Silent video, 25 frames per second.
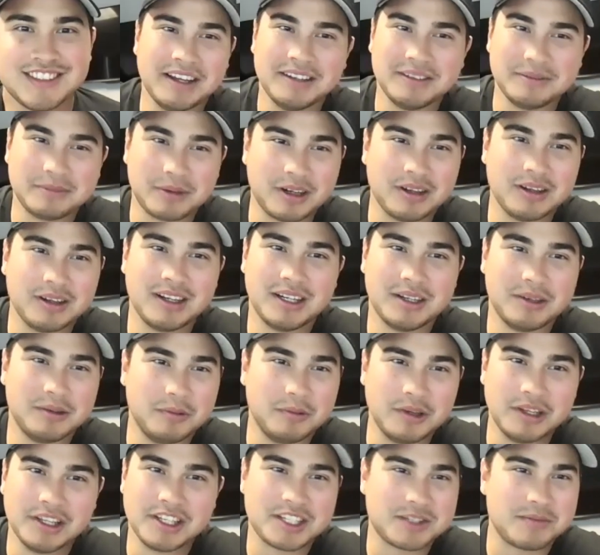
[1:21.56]
Probably a
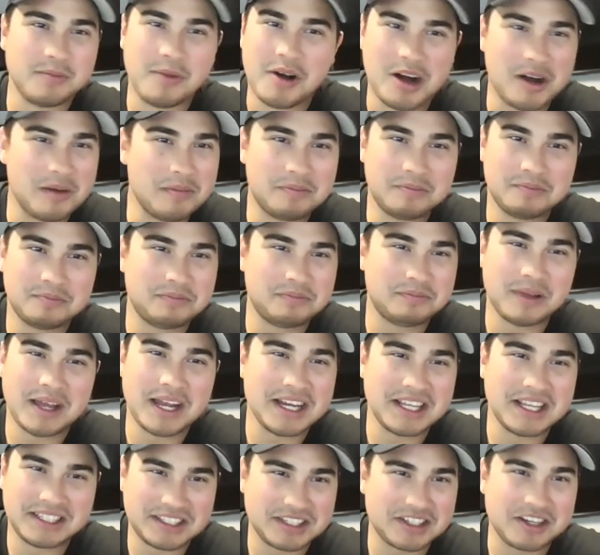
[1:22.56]
really small
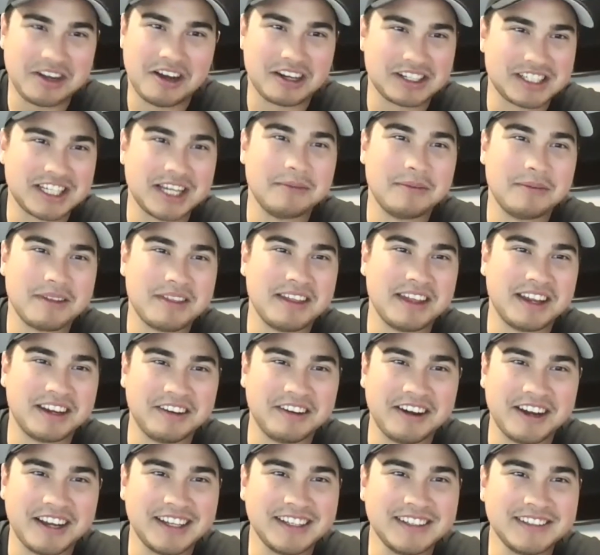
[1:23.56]
penny stock type of thing,
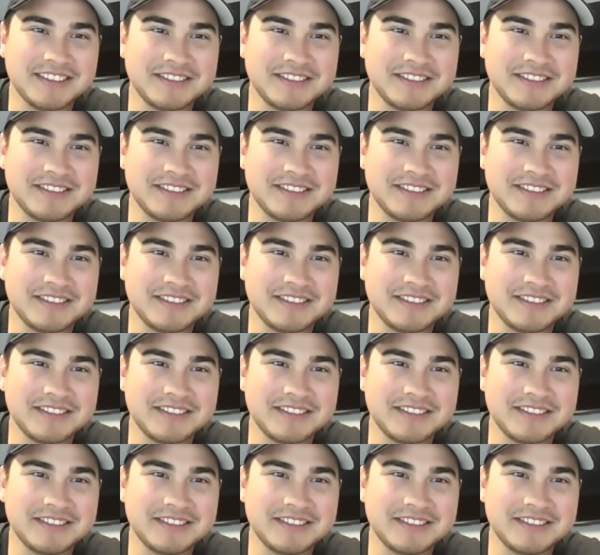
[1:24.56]
right?